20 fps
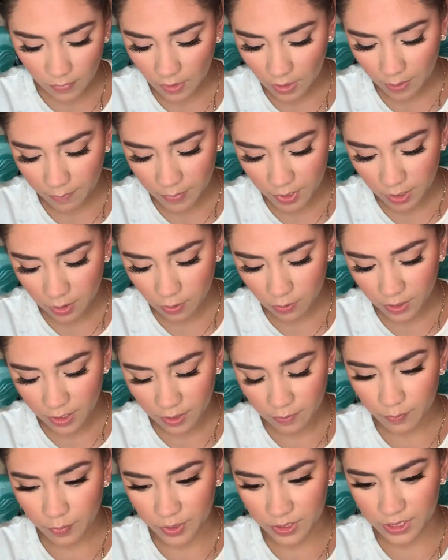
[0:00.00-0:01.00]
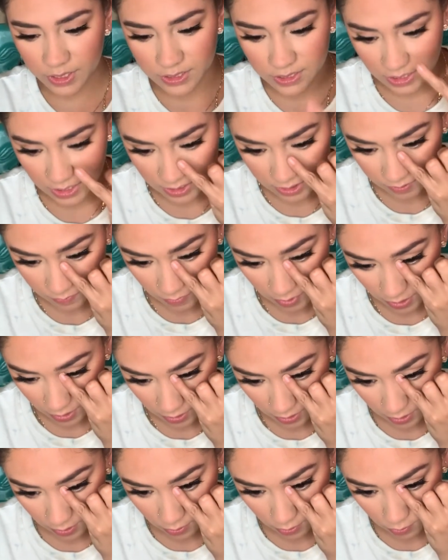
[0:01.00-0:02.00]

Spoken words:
I'm gonna go ahead and put this as my inner